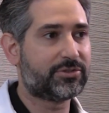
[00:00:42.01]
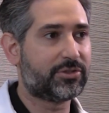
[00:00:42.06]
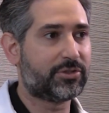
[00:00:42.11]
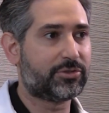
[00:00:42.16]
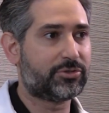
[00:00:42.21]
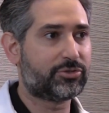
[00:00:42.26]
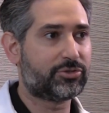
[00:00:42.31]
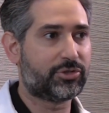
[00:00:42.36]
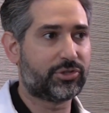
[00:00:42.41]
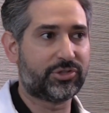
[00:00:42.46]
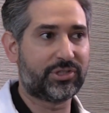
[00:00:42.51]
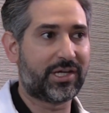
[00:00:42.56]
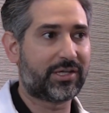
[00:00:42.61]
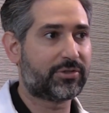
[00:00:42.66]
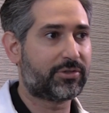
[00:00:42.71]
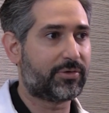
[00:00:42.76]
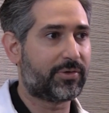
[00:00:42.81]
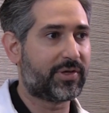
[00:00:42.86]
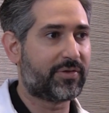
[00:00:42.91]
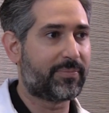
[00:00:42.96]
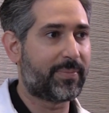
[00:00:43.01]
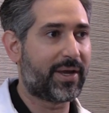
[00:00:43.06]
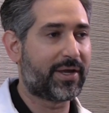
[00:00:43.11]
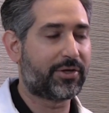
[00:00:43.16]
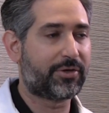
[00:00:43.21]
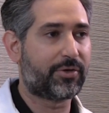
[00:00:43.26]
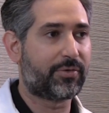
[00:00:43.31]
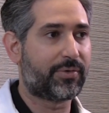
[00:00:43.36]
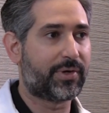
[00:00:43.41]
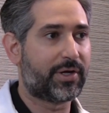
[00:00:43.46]
the trajectory of my
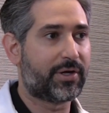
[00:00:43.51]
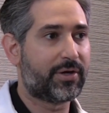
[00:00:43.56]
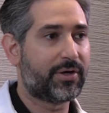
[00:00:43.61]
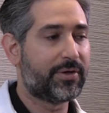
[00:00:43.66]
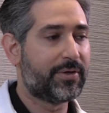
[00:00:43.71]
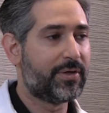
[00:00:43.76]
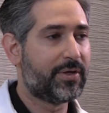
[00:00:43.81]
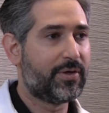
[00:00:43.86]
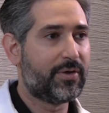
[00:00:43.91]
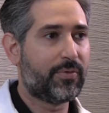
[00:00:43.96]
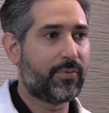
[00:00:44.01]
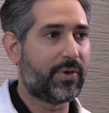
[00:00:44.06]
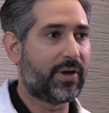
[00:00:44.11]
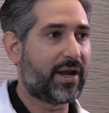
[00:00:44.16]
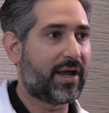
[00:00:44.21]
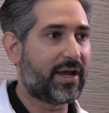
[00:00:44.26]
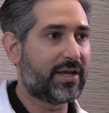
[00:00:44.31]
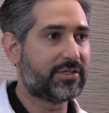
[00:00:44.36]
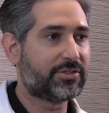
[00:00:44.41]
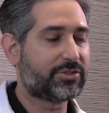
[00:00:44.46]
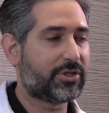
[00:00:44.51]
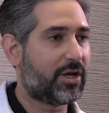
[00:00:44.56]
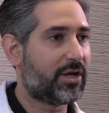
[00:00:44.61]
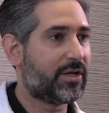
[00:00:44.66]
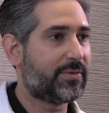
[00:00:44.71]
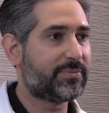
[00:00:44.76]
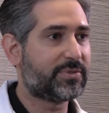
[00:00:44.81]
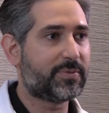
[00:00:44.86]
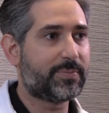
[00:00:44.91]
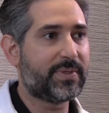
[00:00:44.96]
career. When I saw
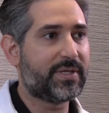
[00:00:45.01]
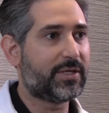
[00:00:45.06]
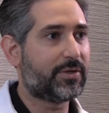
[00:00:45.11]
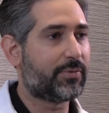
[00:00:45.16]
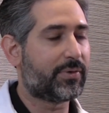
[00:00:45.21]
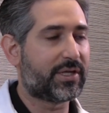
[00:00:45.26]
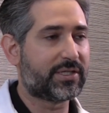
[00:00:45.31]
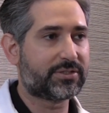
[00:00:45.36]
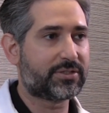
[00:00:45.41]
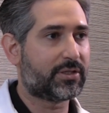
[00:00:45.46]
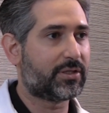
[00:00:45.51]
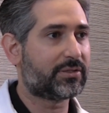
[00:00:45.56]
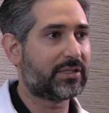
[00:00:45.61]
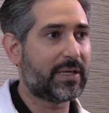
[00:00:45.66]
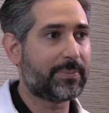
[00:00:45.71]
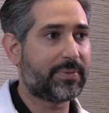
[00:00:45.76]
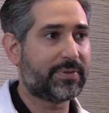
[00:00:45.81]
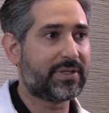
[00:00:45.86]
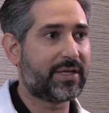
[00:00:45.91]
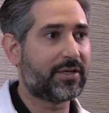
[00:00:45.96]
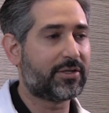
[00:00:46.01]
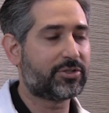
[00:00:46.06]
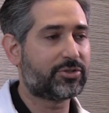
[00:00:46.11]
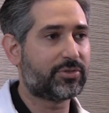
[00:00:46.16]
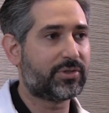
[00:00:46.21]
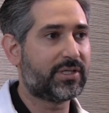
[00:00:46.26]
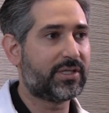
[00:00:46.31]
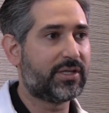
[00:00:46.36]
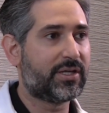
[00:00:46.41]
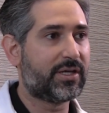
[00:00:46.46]
him speak, when I saw the type of
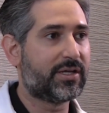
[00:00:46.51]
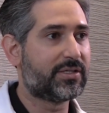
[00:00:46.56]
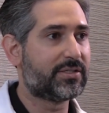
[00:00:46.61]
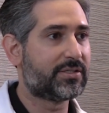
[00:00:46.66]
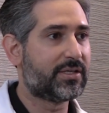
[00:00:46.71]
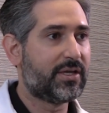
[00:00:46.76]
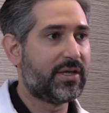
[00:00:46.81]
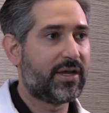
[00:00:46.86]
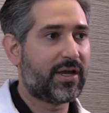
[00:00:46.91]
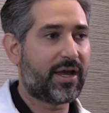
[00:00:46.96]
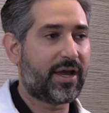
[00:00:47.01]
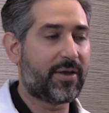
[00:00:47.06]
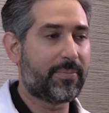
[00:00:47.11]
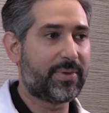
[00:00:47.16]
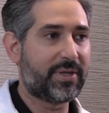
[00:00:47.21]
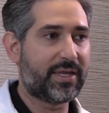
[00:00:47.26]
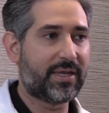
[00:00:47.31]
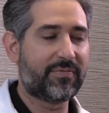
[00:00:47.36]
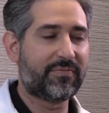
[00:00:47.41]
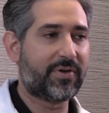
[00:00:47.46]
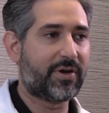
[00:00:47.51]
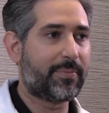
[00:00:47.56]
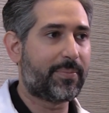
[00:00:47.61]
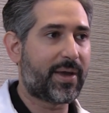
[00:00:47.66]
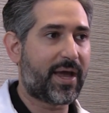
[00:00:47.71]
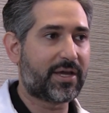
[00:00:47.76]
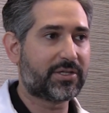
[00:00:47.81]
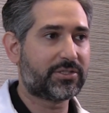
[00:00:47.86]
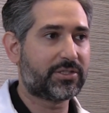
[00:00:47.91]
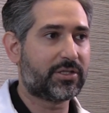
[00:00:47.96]
dentistry he does, I became very
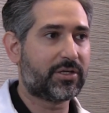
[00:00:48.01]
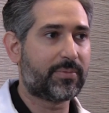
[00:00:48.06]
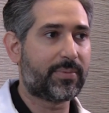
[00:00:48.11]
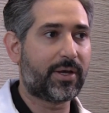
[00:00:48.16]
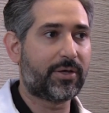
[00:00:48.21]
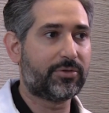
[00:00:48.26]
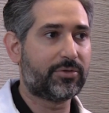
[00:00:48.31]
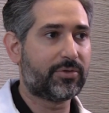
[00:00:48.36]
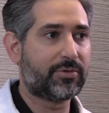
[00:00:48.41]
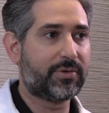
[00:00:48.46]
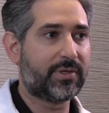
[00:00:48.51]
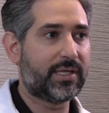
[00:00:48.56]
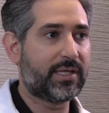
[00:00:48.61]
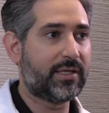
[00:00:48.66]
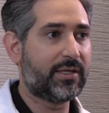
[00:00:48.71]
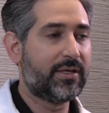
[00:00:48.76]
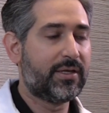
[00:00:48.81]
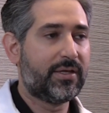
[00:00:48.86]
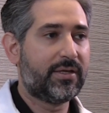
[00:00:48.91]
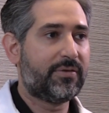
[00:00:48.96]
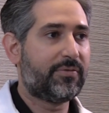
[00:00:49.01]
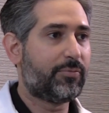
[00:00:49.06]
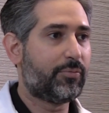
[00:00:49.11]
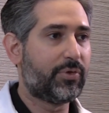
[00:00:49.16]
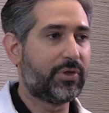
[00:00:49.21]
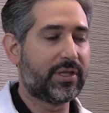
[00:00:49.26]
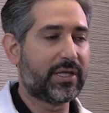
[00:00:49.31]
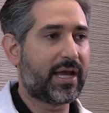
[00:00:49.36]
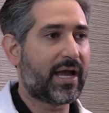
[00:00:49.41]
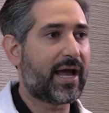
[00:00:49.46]
passionate about doing
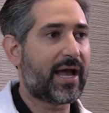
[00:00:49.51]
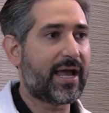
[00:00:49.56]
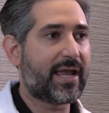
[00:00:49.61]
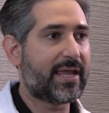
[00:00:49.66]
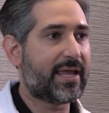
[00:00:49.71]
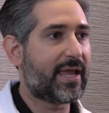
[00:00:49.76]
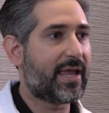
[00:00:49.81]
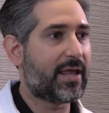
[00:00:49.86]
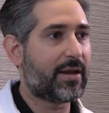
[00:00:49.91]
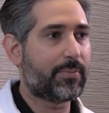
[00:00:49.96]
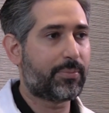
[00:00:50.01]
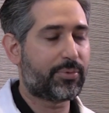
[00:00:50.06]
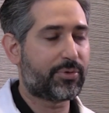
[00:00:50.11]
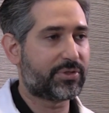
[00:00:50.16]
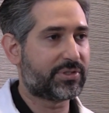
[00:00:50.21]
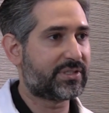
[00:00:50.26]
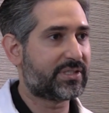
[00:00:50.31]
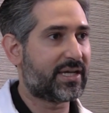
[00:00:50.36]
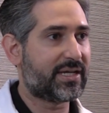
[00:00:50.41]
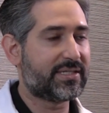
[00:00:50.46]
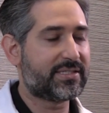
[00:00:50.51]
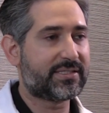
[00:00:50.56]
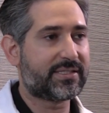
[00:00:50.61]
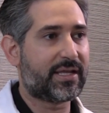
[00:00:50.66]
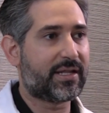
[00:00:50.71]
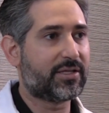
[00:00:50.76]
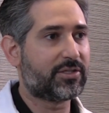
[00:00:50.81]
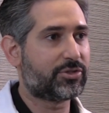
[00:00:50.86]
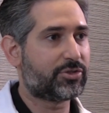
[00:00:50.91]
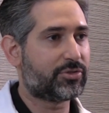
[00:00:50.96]
really high-end, precise
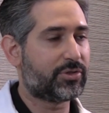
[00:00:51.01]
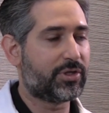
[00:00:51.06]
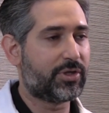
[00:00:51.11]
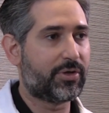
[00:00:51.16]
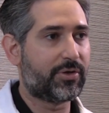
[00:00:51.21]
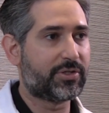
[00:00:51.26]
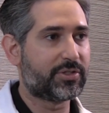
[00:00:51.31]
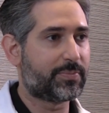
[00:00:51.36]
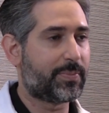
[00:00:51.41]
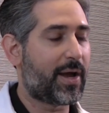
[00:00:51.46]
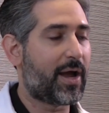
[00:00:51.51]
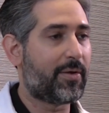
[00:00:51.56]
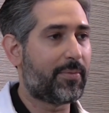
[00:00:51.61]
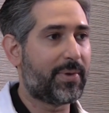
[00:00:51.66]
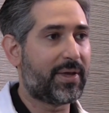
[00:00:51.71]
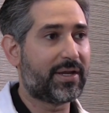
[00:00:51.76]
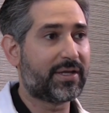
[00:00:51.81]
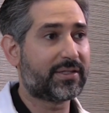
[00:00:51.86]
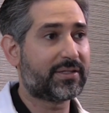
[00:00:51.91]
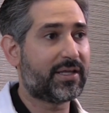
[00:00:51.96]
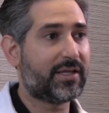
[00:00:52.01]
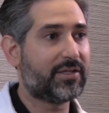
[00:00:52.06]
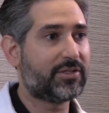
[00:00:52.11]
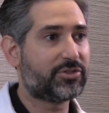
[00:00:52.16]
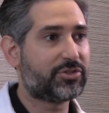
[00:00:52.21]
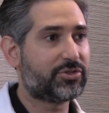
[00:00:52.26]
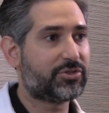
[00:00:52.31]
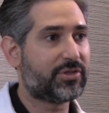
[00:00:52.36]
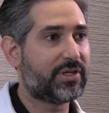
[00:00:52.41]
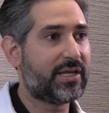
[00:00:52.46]
dentistry known as biomimetic
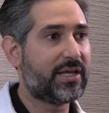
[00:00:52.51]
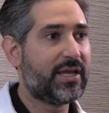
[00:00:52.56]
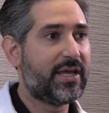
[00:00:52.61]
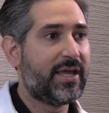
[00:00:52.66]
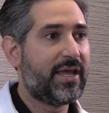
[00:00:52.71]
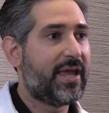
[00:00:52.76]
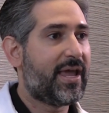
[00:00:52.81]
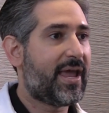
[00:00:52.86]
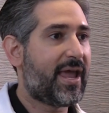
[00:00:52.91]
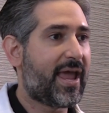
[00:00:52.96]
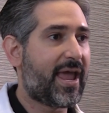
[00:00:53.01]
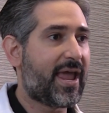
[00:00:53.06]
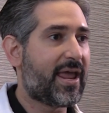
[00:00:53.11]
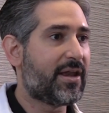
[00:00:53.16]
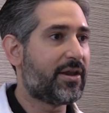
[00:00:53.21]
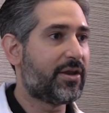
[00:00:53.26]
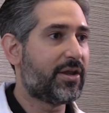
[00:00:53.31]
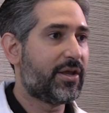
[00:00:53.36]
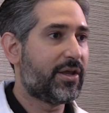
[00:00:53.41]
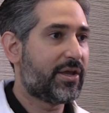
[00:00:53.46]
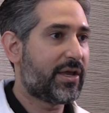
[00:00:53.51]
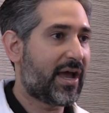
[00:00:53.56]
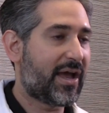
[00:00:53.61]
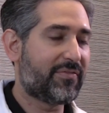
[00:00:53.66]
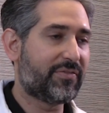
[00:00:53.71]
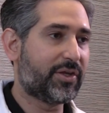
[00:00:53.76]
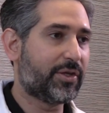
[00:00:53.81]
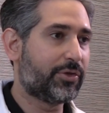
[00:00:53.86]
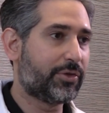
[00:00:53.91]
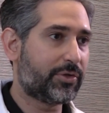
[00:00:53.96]
dentistry. And
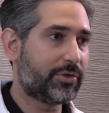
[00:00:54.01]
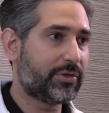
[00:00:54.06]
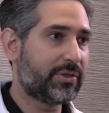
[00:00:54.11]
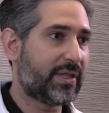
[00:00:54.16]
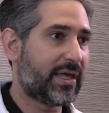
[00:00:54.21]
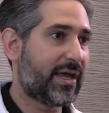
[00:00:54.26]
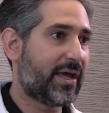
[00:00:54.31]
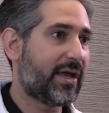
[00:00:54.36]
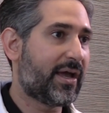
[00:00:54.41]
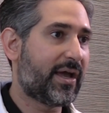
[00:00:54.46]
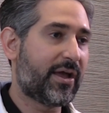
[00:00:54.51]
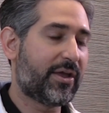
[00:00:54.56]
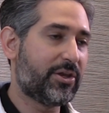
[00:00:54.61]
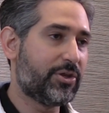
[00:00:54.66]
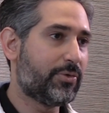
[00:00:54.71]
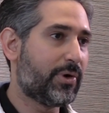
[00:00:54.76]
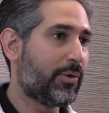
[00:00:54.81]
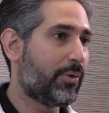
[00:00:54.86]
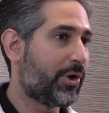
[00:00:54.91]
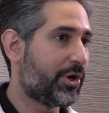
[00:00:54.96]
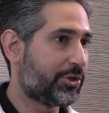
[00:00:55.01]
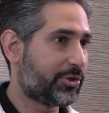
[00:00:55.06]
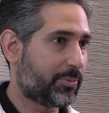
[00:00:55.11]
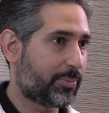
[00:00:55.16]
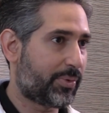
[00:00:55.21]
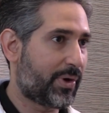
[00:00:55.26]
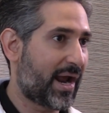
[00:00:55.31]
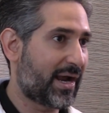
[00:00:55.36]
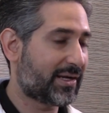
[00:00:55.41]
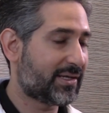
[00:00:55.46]
having learned that, I knew I wanted to
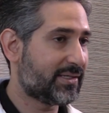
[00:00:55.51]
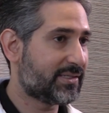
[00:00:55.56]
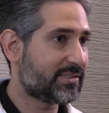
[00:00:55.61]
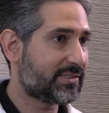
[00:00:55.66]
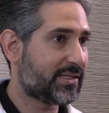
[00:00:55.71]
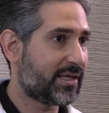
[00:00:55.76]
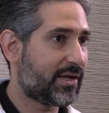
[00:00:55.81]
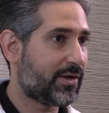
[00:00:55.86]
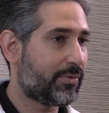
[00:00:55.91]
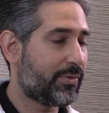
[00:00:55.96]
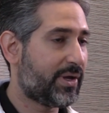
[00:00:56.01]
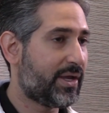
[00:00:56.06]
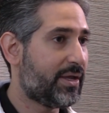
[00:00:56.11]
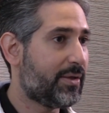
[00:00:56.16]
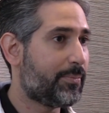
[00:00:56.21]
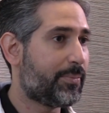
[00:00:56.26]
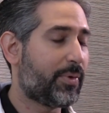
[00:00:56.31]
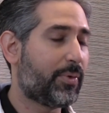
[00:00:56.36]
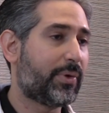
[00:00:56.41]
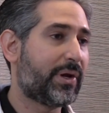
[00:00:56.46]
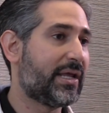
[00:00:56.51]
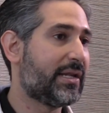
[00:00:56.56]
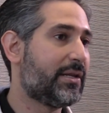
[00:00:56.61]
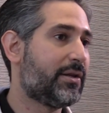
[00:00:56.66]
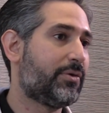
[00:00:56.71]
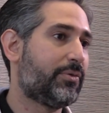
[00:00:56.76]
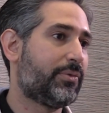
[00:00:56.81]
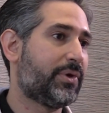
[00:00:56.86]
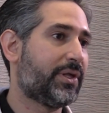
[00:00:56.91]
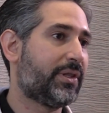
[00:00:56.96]
practice that way. But what I
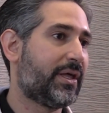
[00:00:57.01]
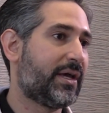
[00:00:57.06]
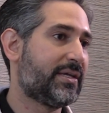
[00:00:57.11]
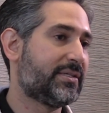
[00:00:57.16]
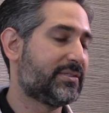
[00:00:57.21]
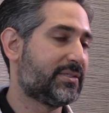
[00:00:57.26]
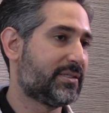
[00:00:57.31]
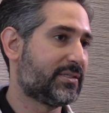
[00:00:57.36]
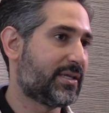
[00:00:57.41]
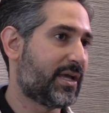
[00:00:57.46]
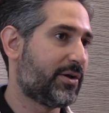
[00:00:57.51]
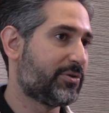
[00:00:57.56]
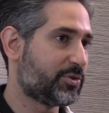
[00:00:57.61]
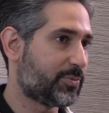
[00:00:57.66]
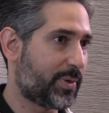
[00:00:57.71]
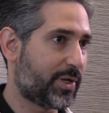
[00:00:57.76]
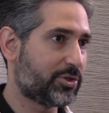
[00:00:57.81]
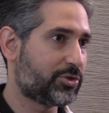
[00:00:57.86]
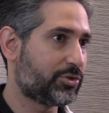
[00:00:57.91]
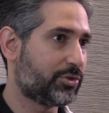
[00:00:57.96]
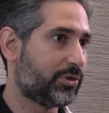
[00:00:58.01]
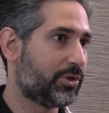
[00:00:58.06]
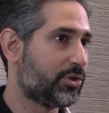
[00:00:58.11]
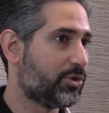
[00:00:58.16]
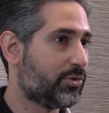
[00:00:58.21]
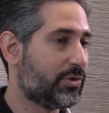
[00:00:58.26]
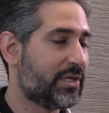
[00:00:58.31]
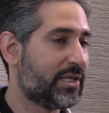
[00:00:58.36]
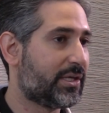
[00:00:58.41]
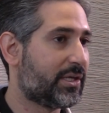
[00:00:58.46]
didn't realize is how special and
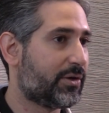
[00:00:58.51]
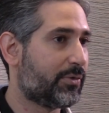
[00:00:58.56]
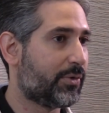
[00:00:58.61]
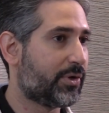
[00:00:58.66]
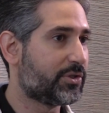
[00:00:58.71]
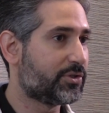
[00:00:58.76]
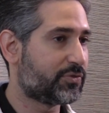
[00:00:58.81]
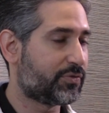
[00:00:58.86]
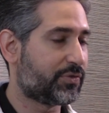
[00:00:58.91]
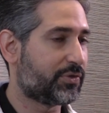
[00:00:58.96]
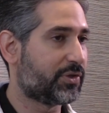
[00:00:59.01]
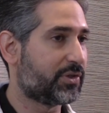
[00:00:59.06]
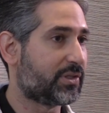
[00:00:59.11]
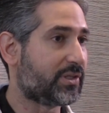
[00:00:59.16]
unique it was for the